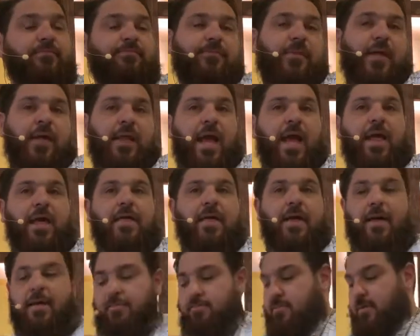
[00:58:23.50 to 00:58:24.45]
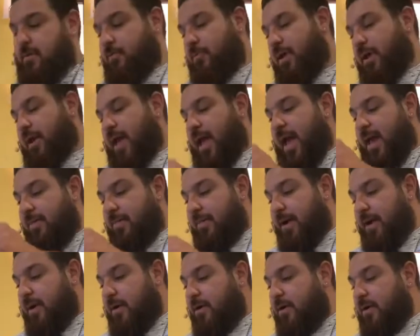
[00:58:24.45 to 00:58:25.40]
And we're going to end
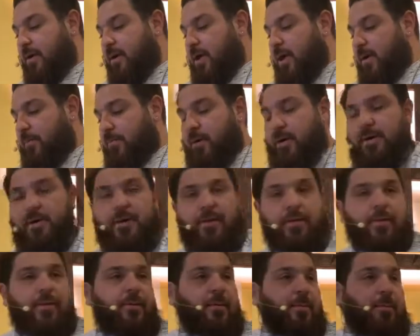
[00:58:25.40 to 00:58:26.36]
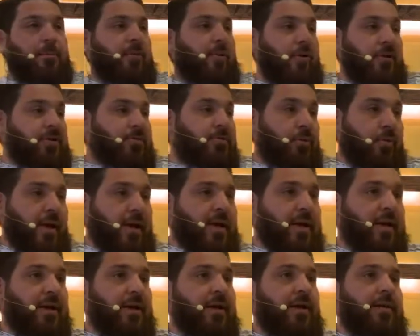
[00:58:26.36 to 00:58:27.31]
there. But Paul's
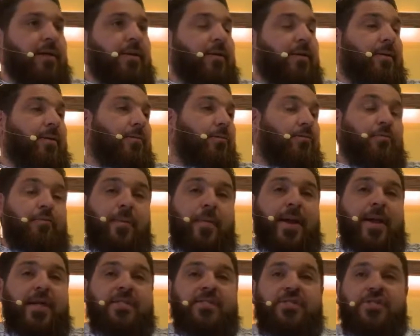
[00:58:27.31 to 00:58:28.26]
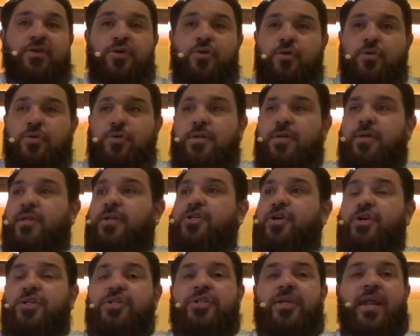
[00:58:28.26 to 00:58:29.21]
point remains true in the
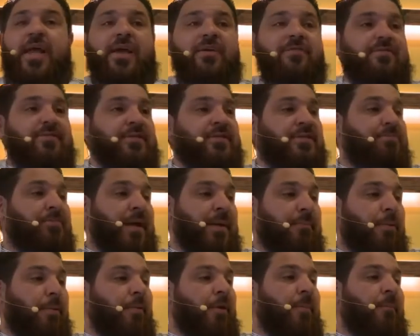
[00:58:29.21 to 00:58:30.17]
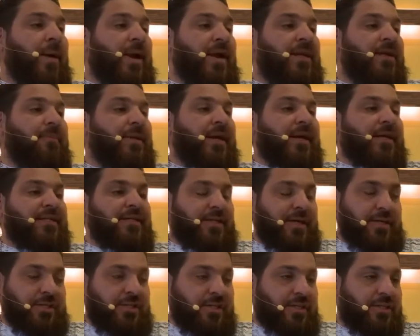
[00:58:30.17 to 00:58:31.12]
church today. If people remain to be
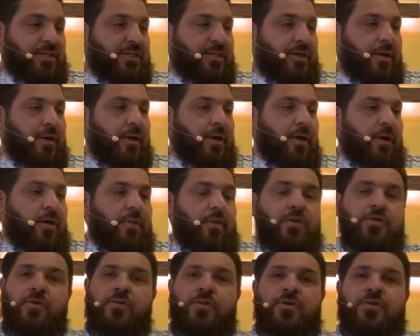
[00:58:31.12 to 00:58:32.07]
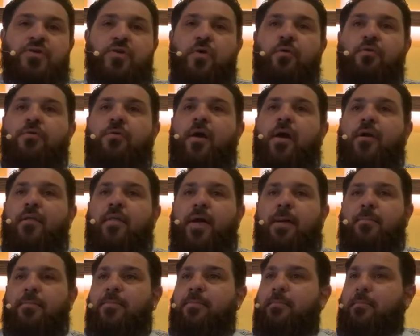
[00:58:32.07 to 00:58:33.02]
contentious, there's only so far that
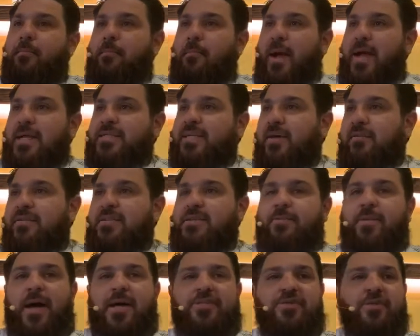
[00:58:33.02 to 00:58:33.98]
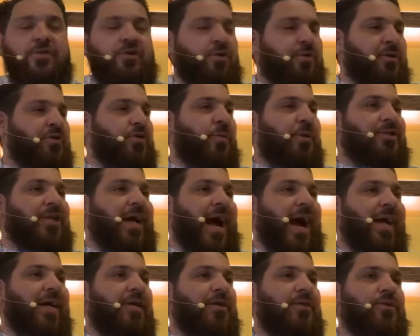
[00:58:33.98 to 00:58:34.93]
myself as a pastor, there's only so much
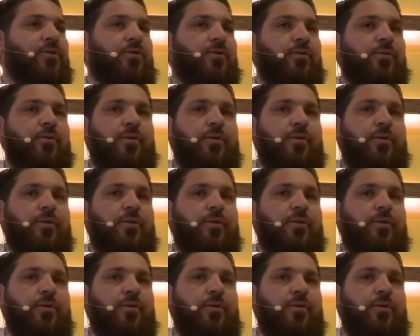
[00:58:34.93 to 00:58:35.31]
I can do.